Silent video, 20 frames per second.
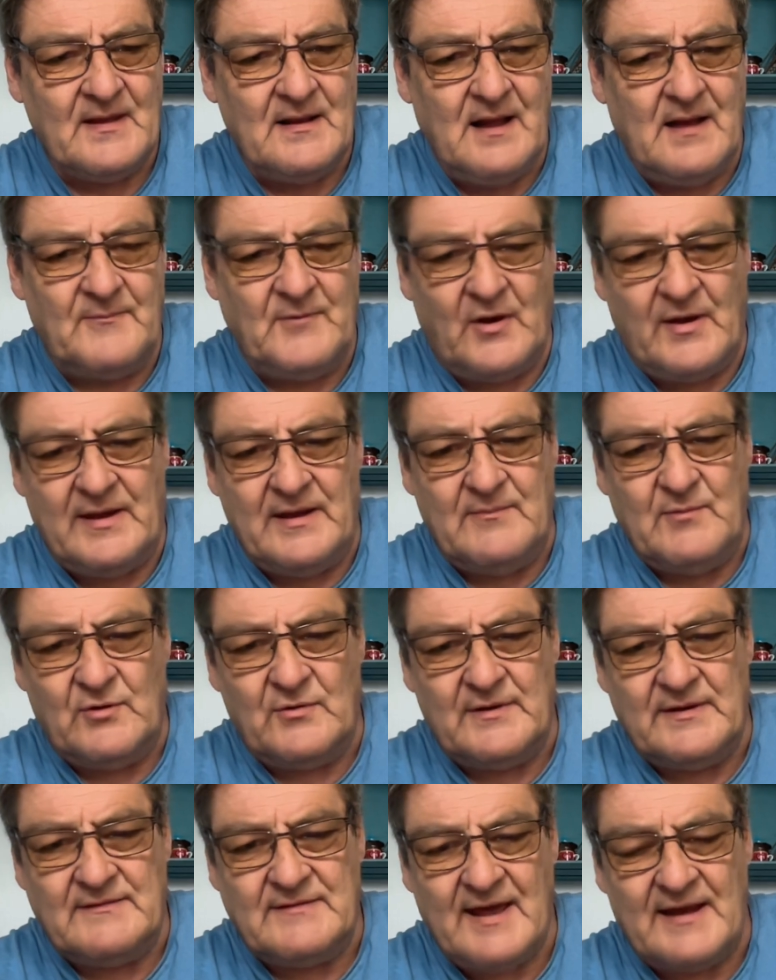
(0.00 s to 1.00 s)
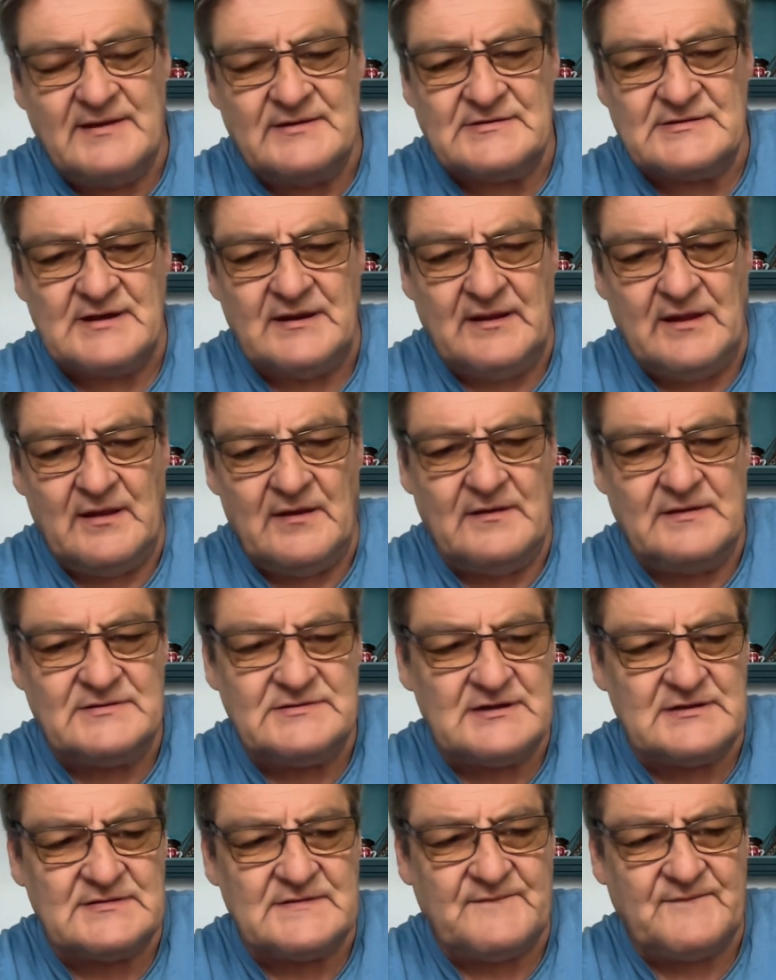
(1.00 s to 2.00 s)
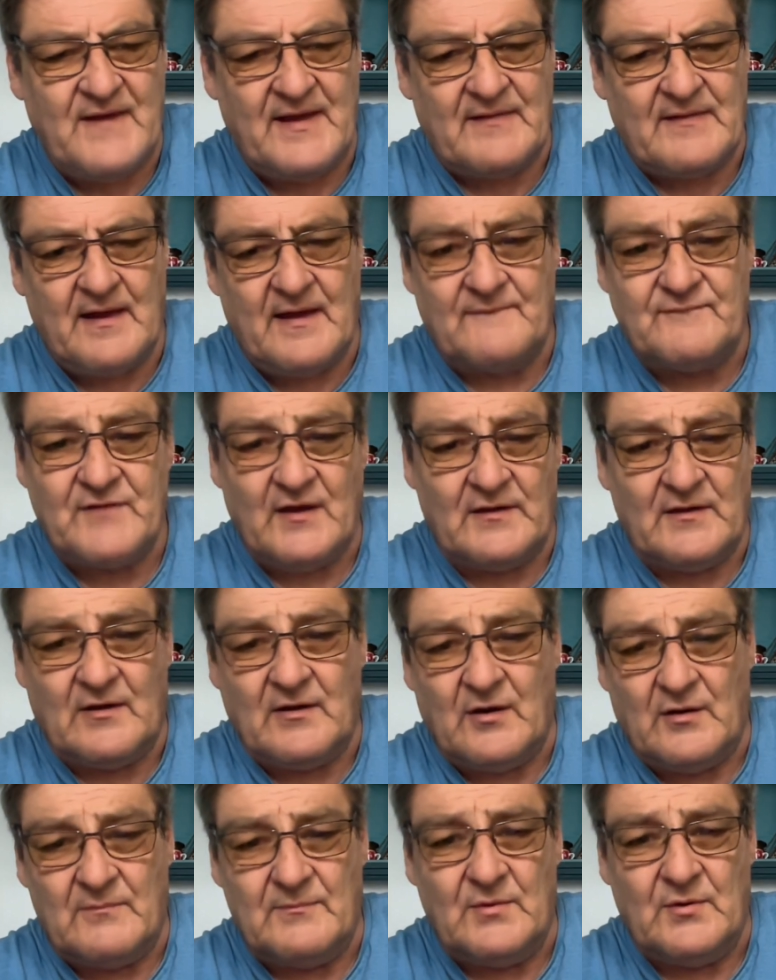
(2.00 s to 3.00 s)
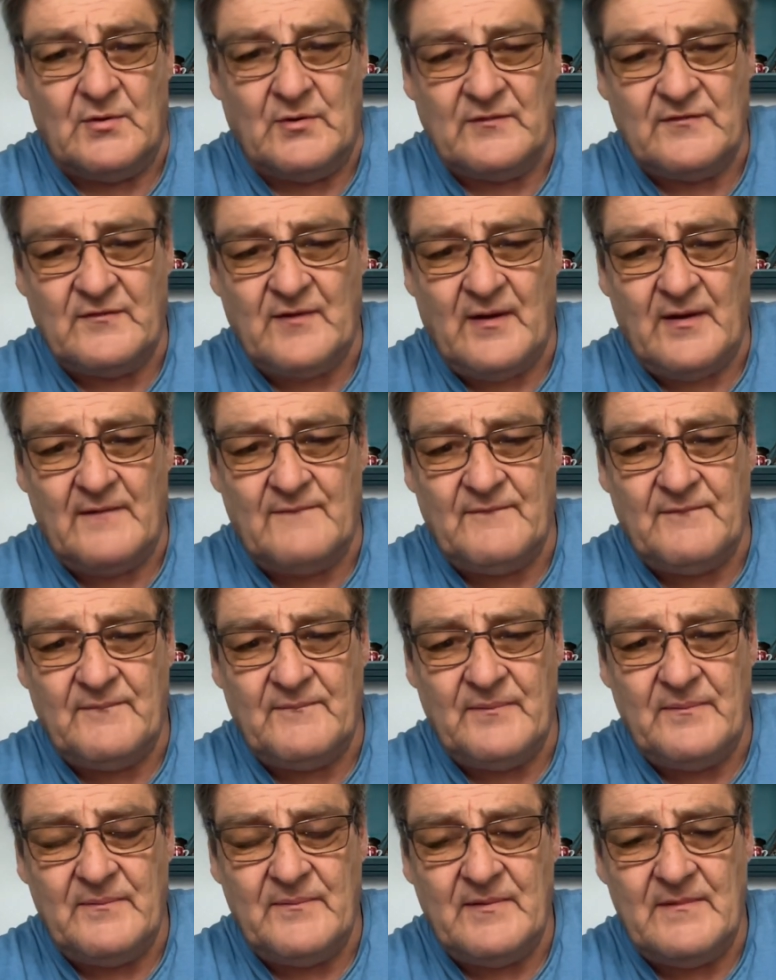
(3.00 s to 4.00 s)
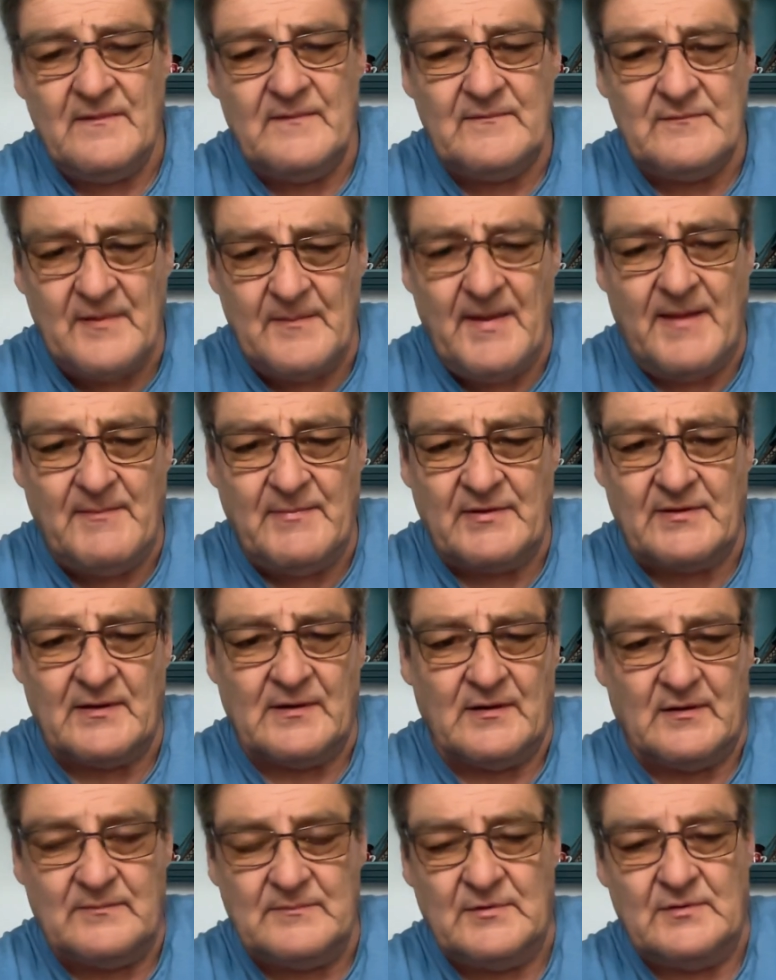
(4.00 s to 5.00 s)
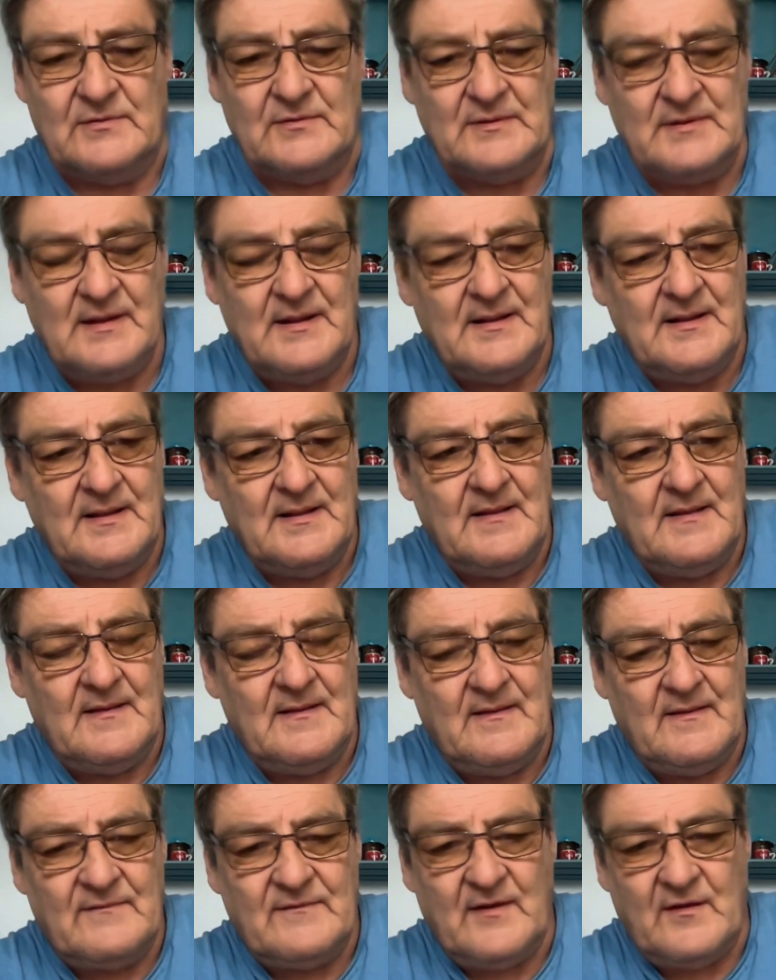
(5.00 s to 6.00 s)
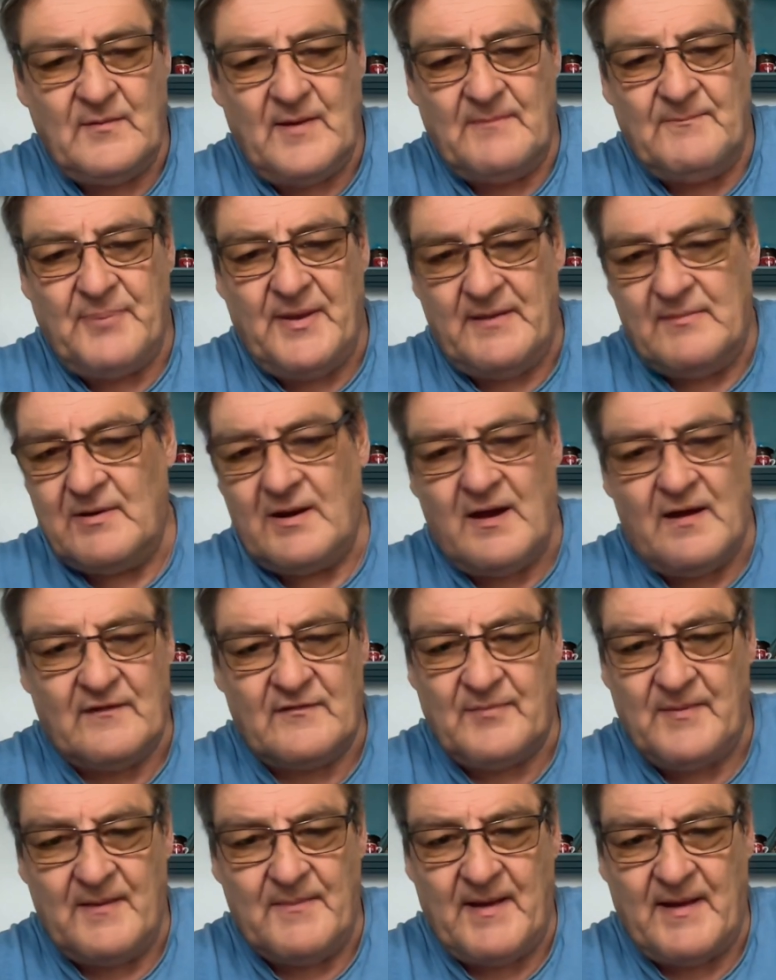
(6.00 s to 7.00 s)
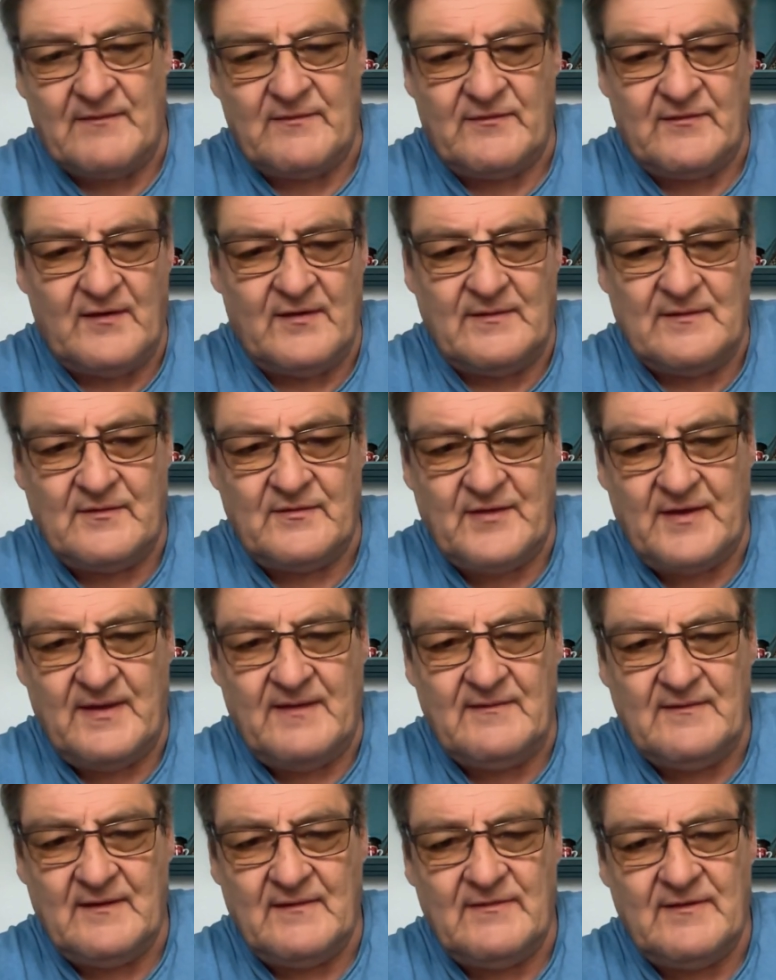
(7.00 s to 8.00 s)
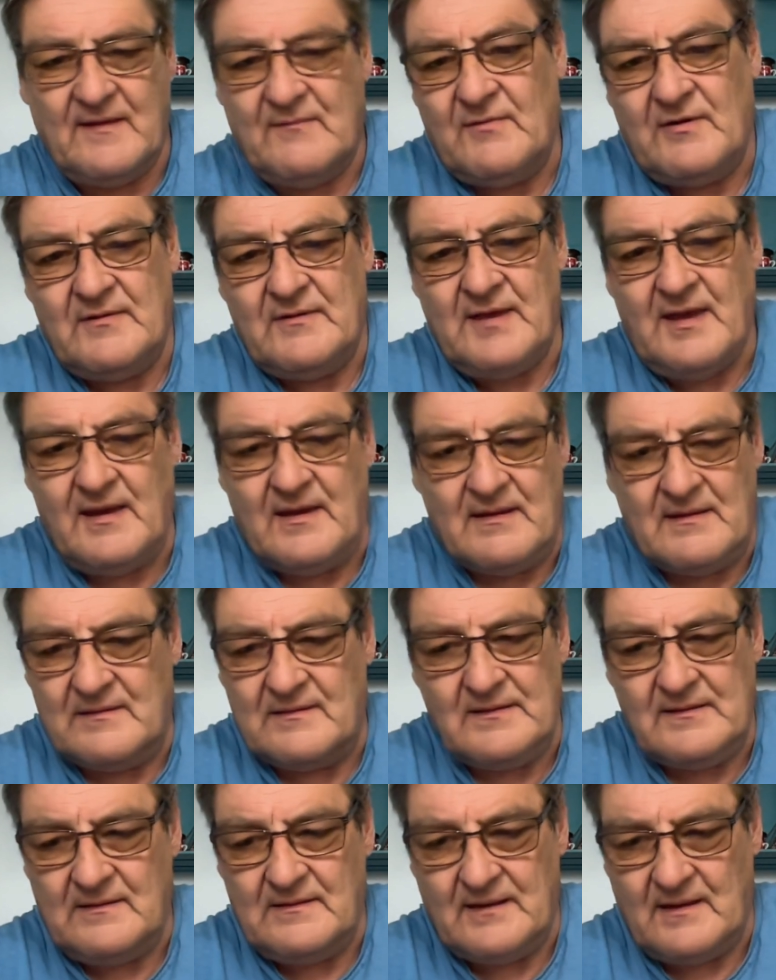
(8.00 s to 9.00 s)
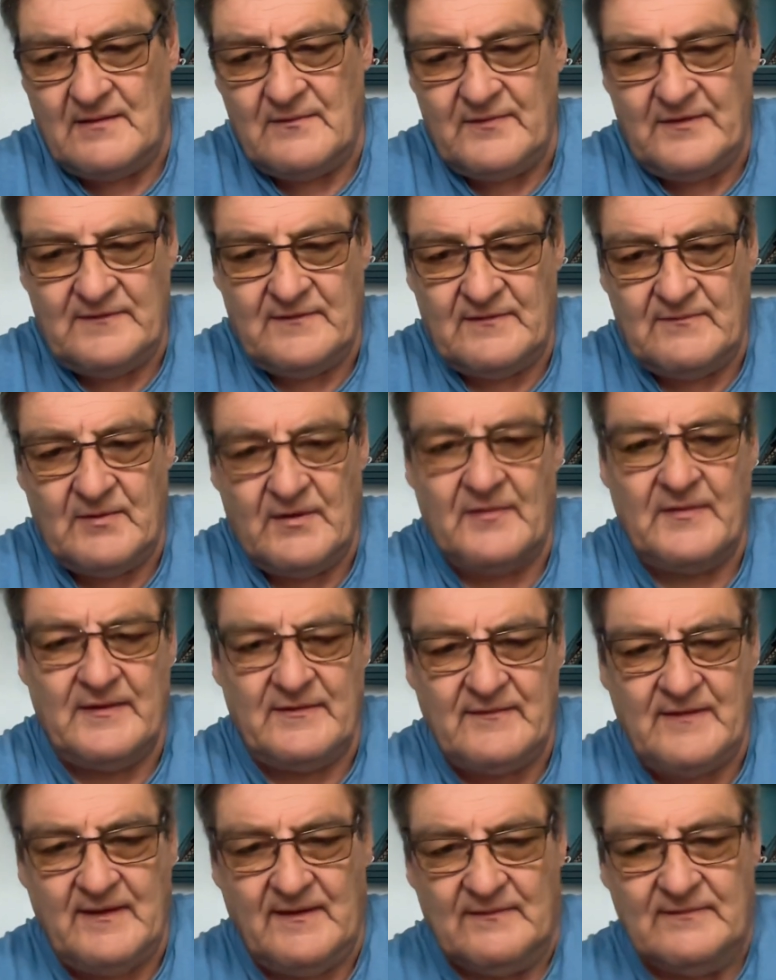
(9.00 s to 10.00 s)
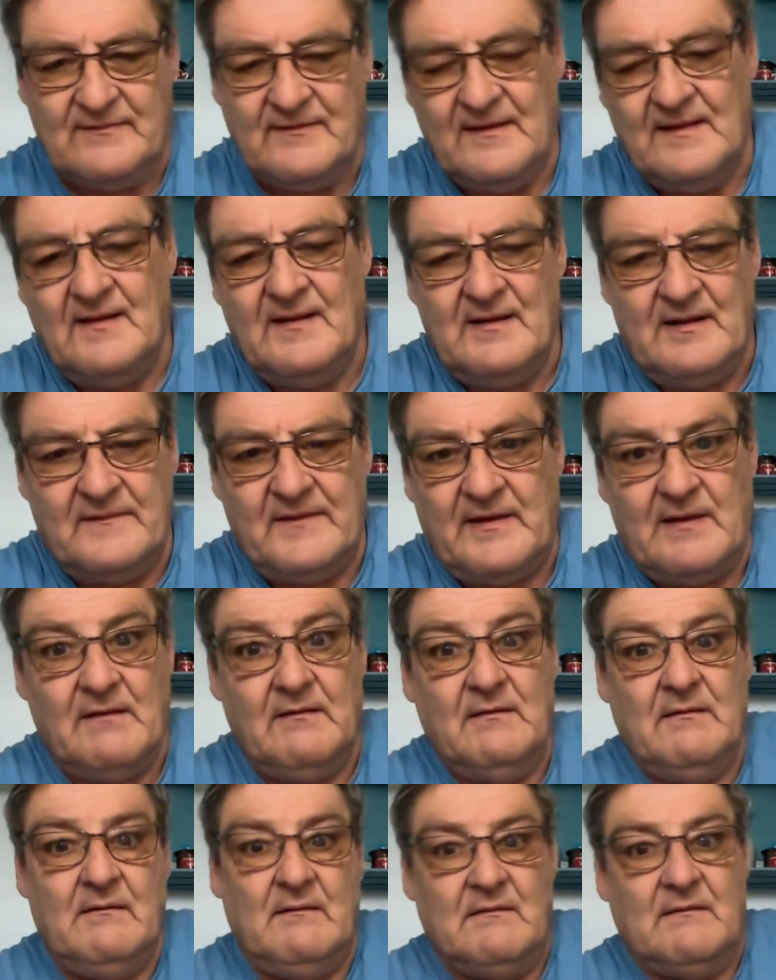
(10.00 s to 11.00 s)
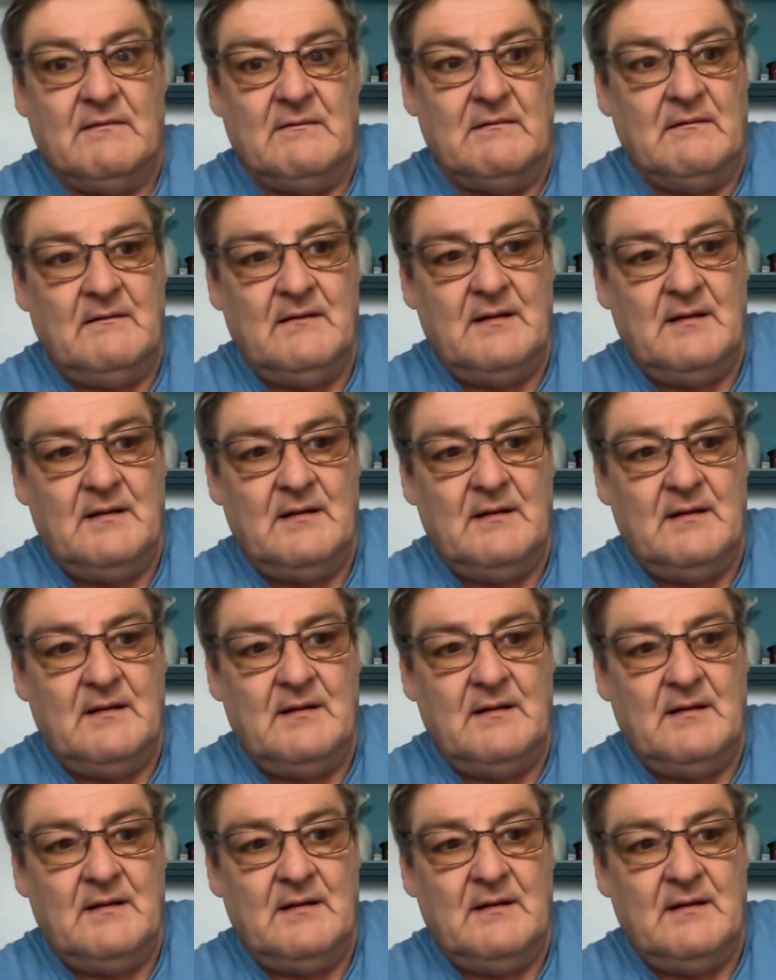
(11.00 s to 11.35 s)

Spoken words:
I'm not any more intelligent than you. It's just the fact that I've done a lot more, so I've remembered a lot more. So when people ask me about certain things, I say, "Well, yeah, you know, this is what this is." And they go, "Ooh.